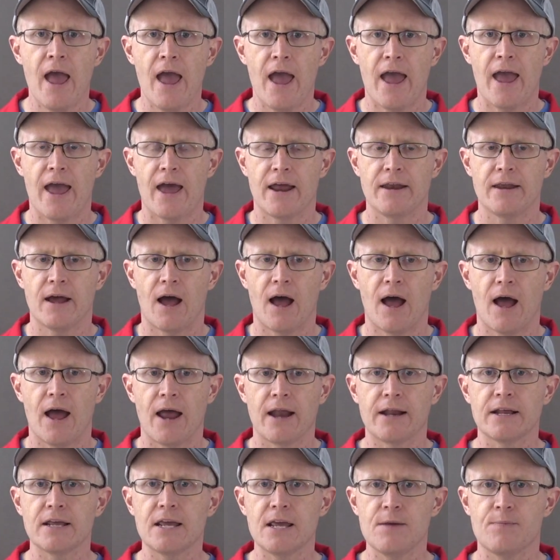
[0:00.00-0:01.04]

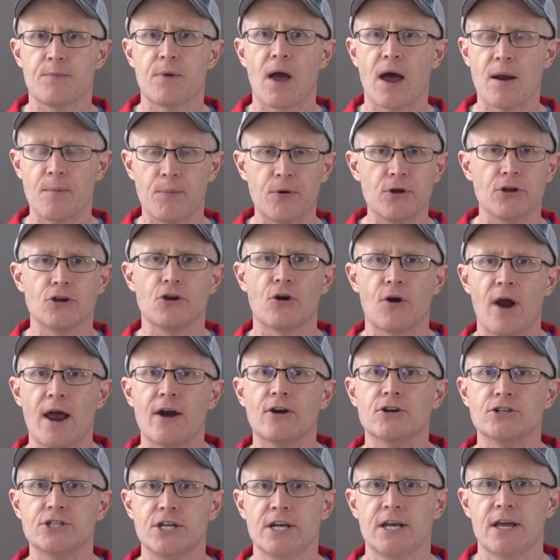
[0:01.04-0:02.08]
and keep kind of putting your
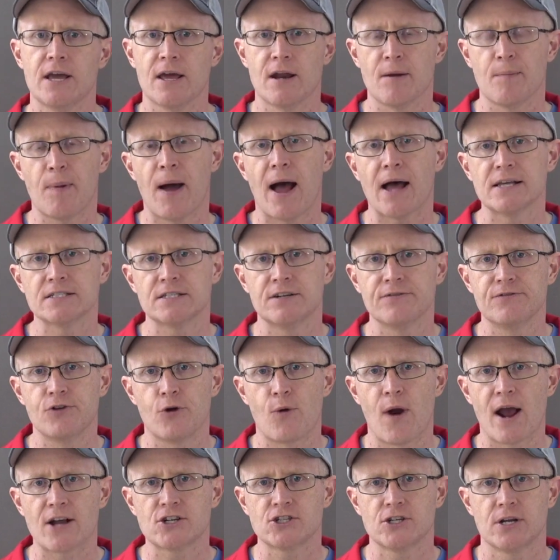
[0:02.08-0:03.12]
energy in a positive
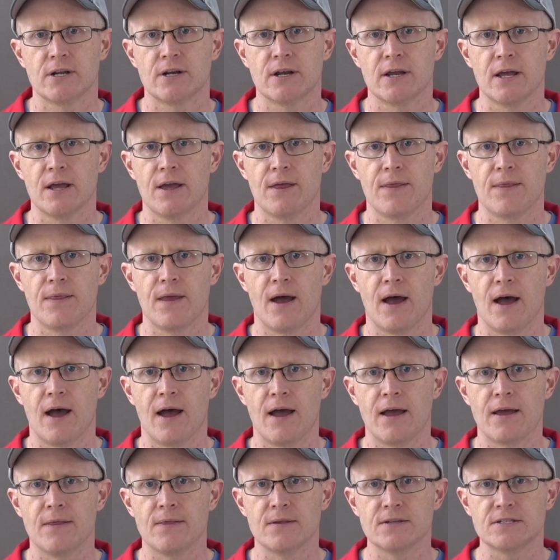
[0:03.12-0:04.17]
direction
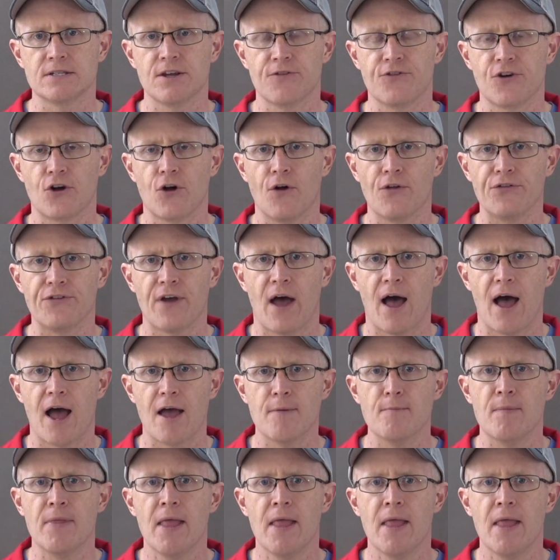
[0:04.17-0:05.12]
in this difficult time.